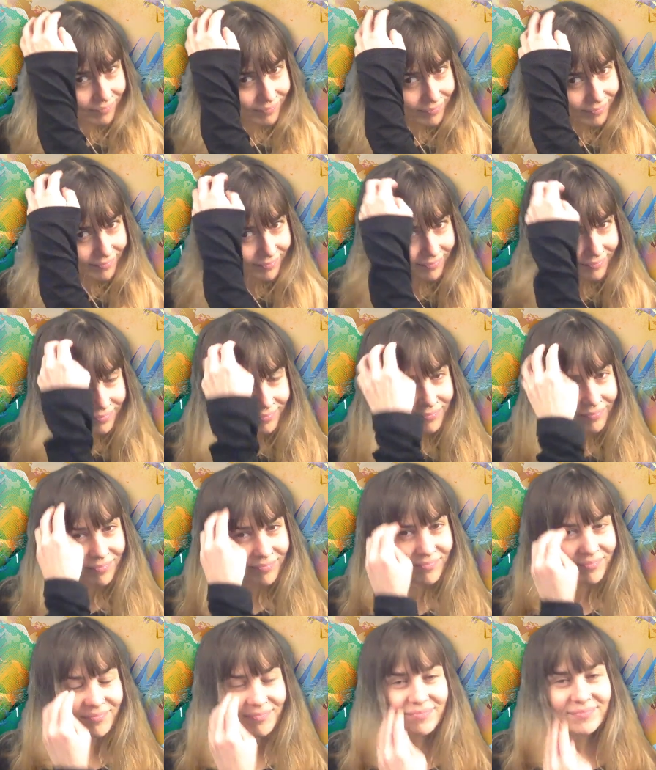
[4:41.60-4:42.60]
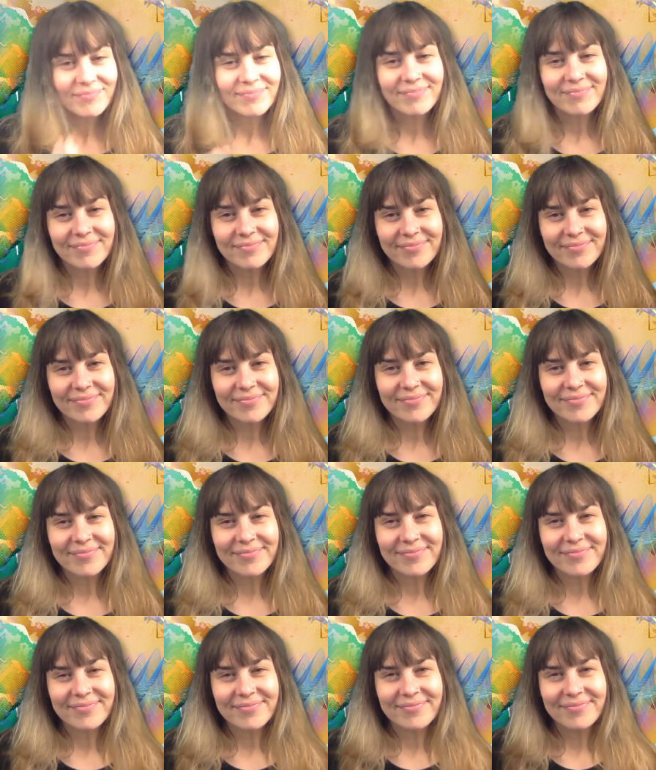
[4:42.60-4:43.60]

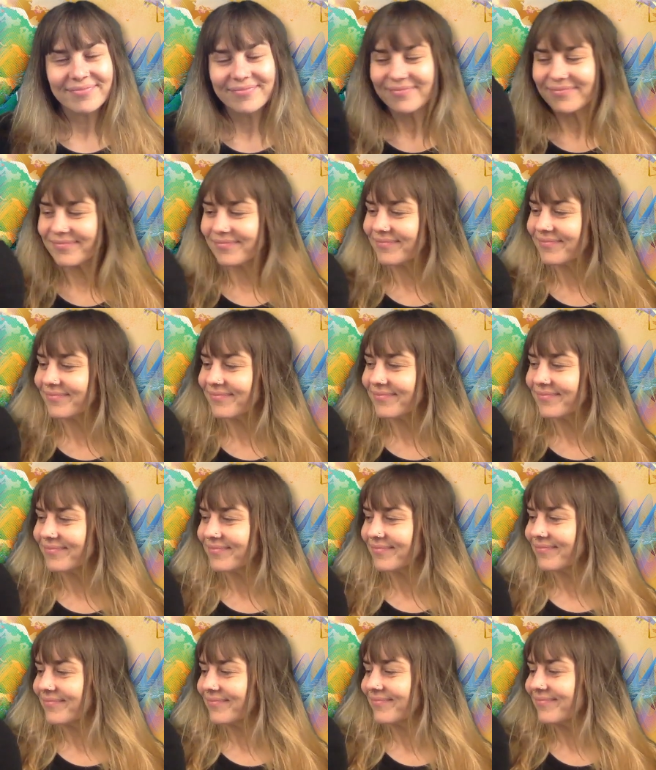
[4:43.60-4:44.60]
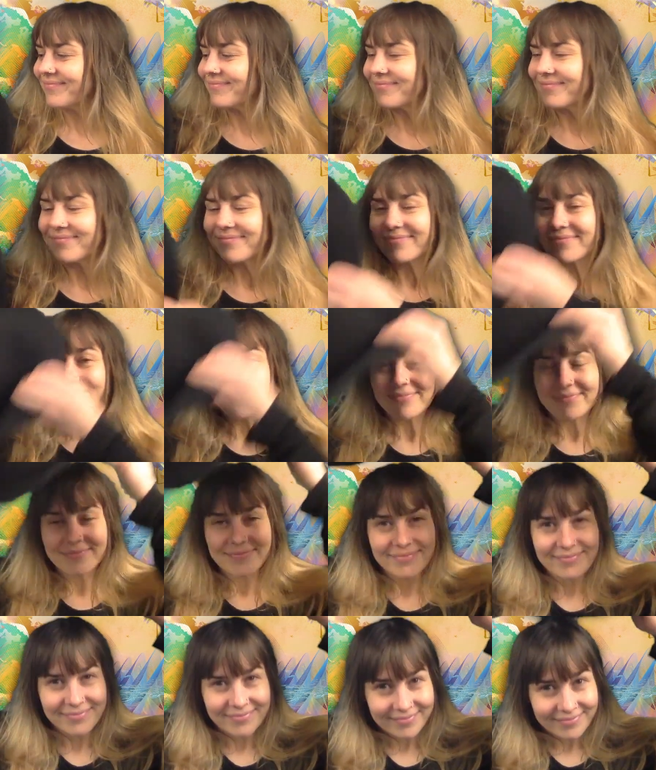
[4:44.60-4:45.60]

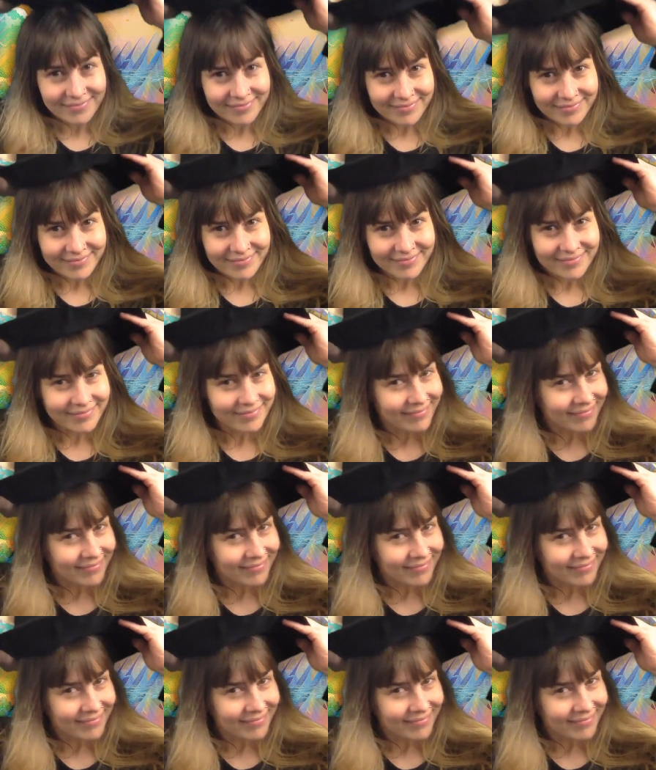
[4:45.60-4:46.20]
Nobody speaks.